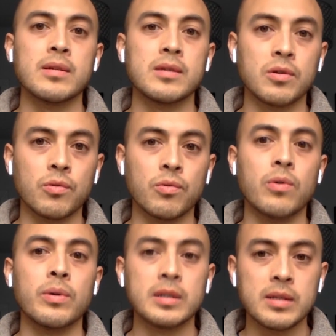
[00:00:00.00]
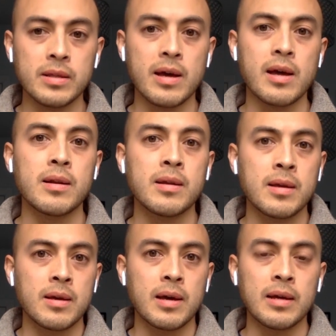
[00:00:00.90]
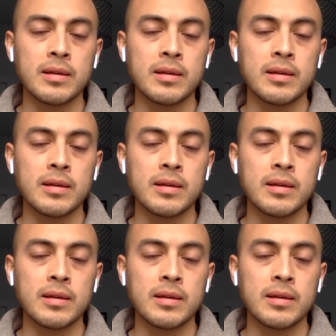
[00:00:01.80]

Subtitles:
the magazine grow into that